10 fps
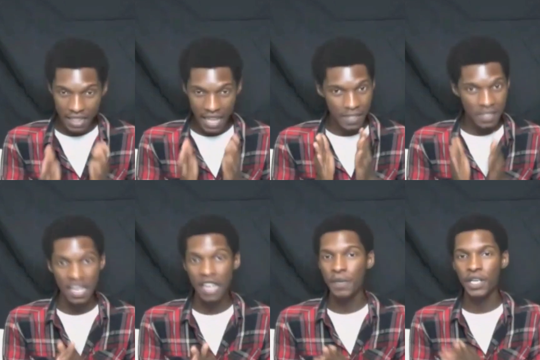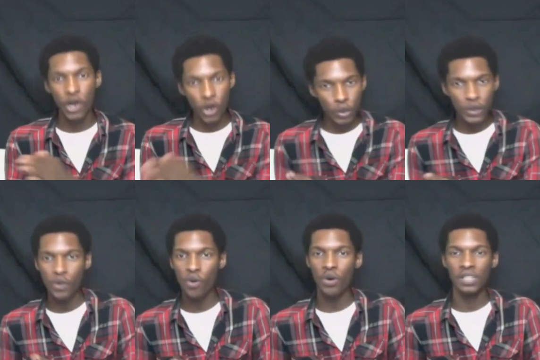that segment
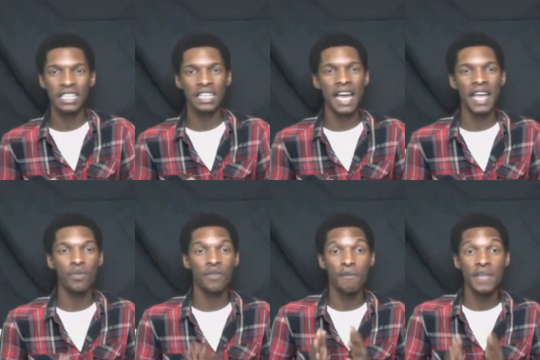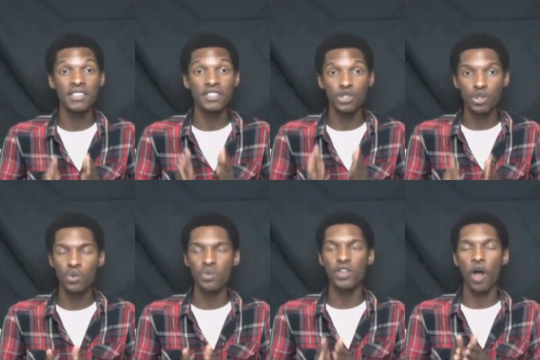earlier on in the night with Miz and
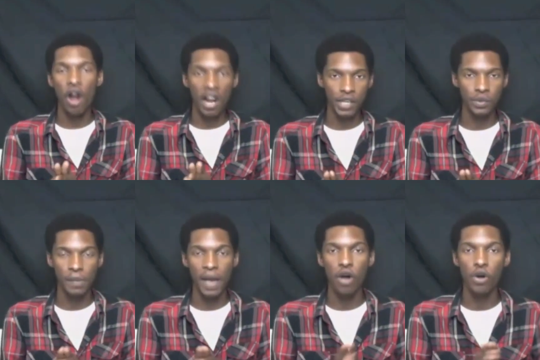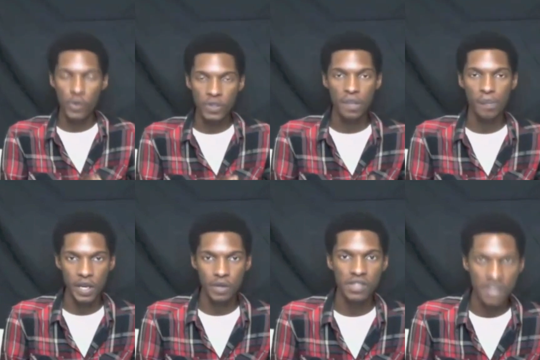Truth arguing about who's the
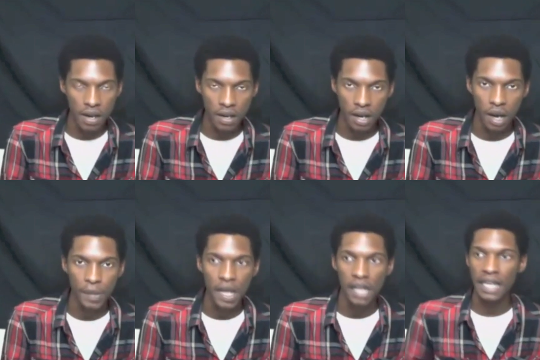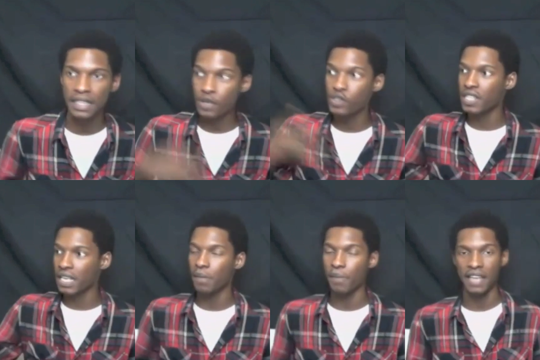bigger suck up. Like they're
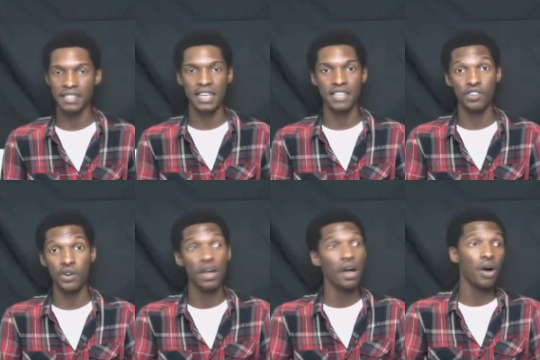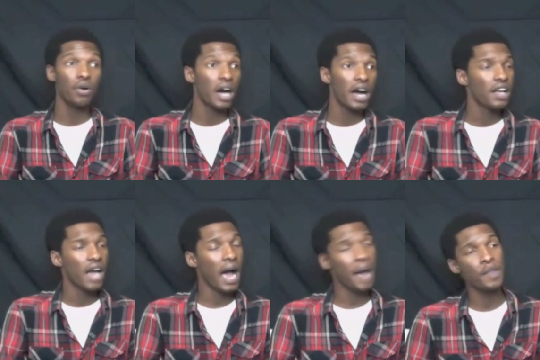standing backstage and they're, oh,
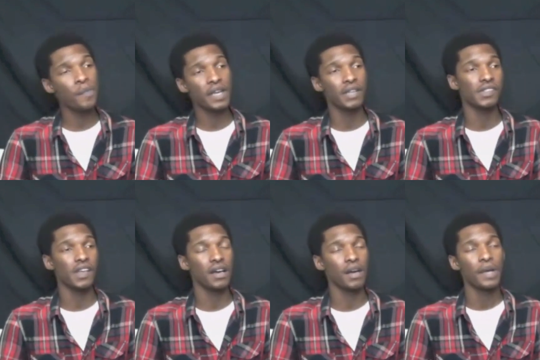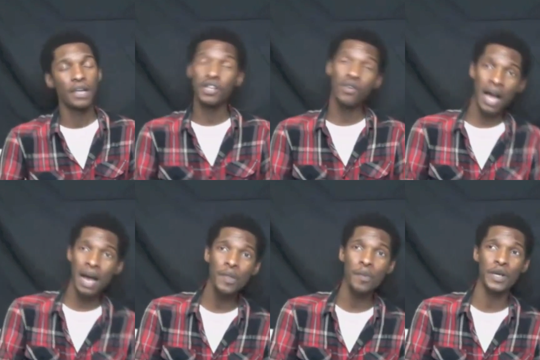I'm the bigger suck up. No,
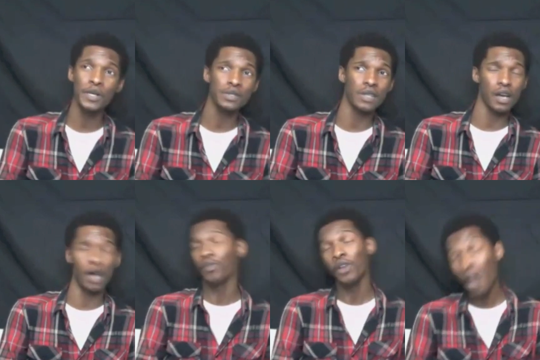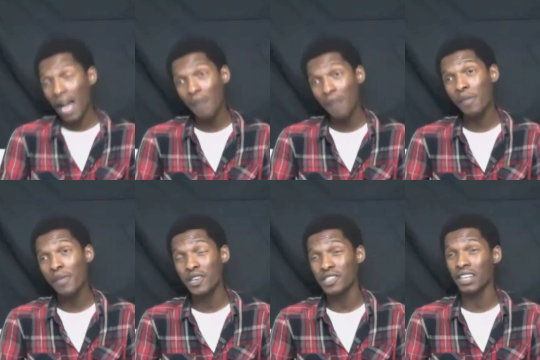I'm the bigger suck up. No, I'm the
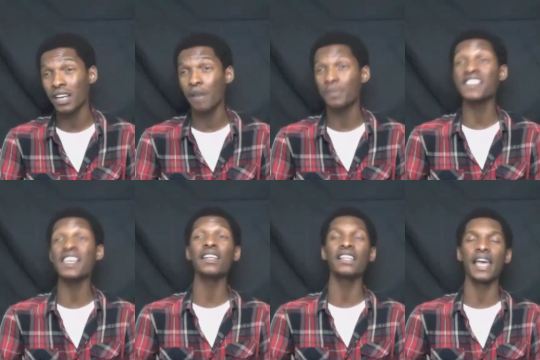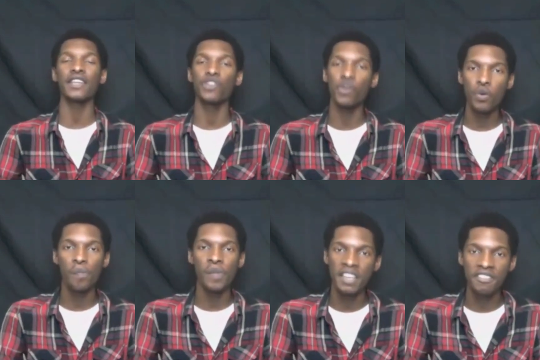bigger suck up. It sounded like two
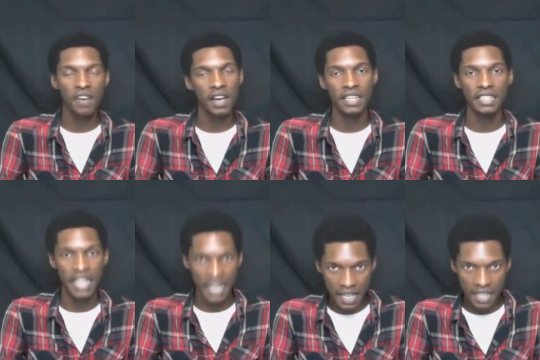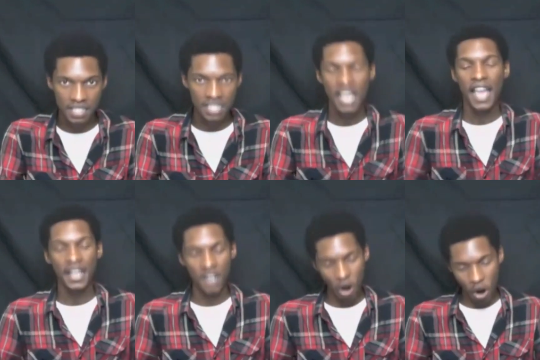big fucking kids.
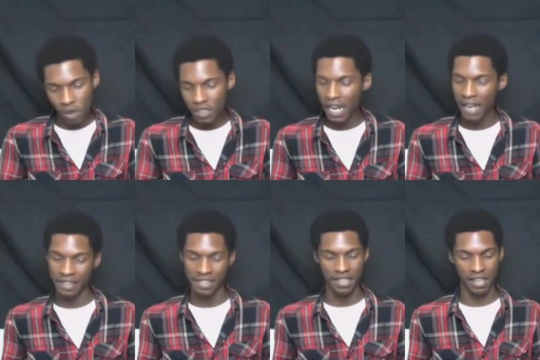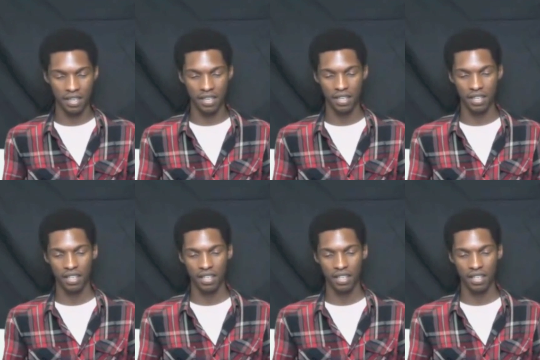And all that I could think.